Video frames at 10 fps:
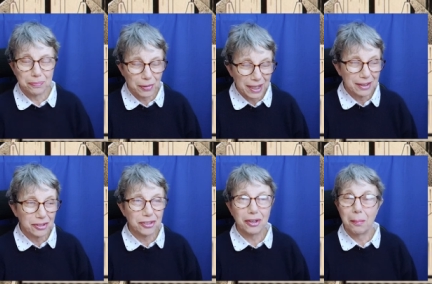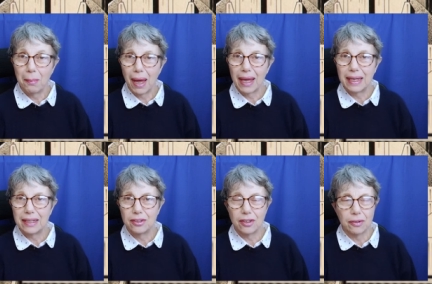brings to
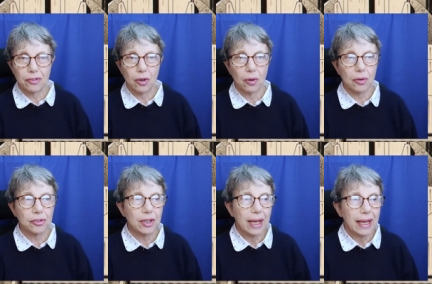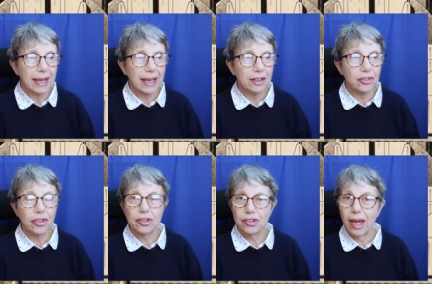mind, of course, is
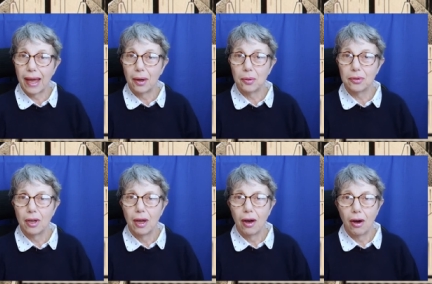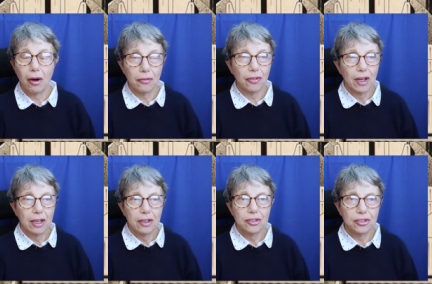the town of
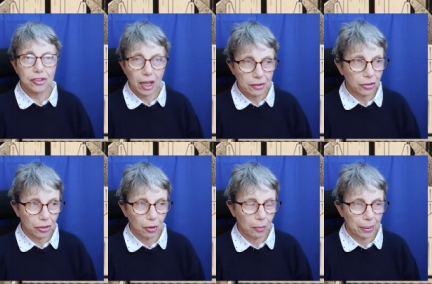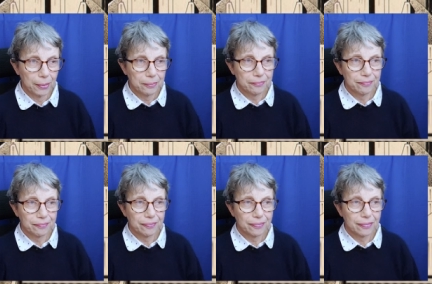Scunthorpe
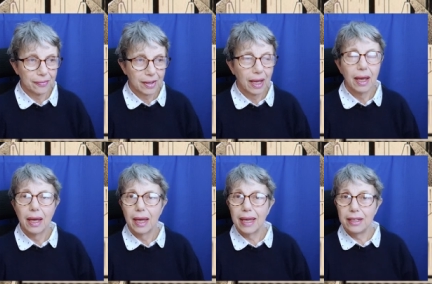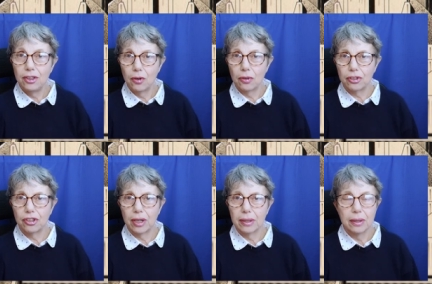in
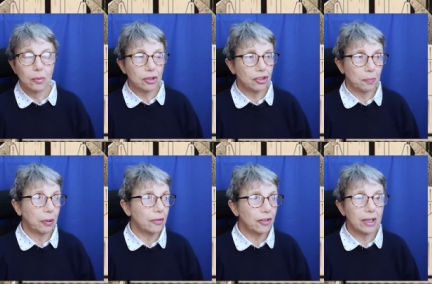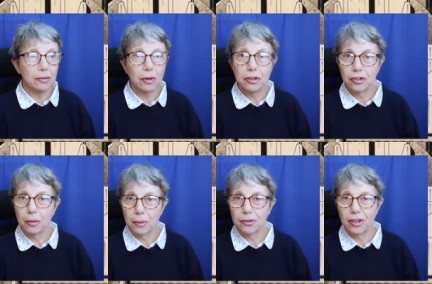Yorkshire, which is a perfectly
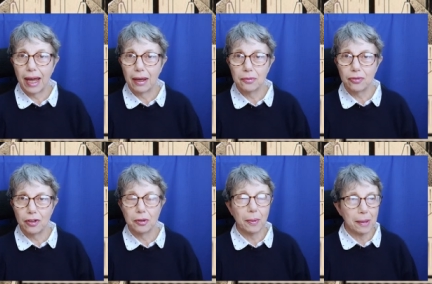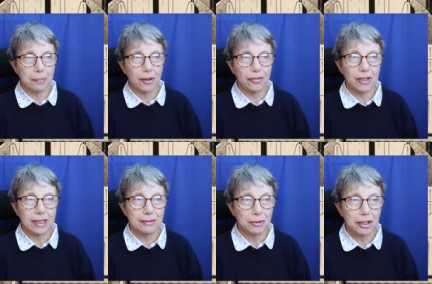reasonable town filled by
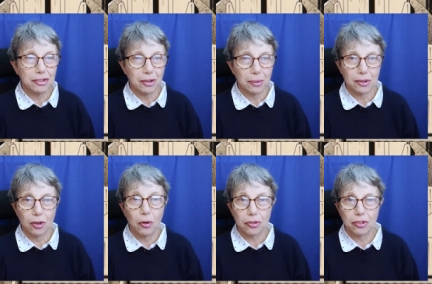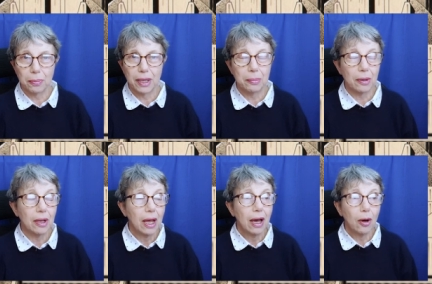perfectly reasonable Yorkshire
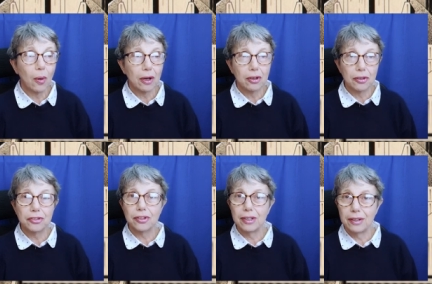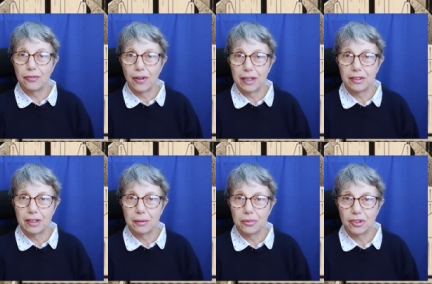people who are constantly
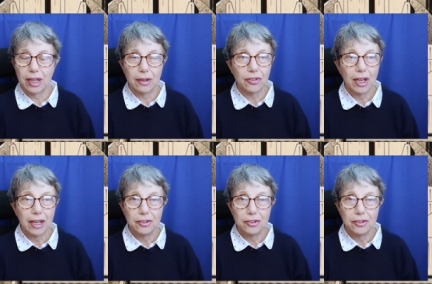finding themselves